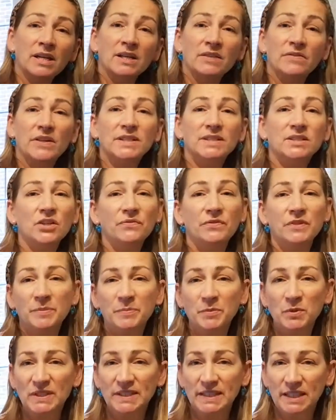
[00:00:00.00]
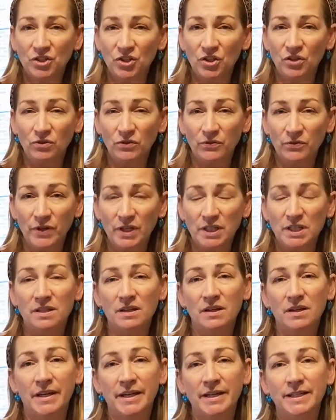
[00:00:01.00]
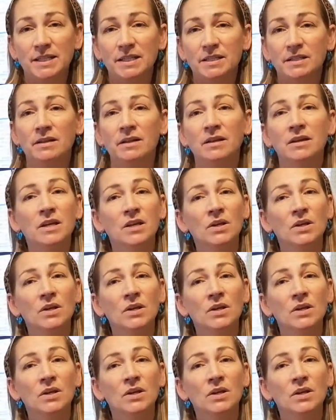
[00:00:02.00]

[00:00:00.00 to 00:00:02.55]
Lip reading: There's no visible stitching on the front of the curtain.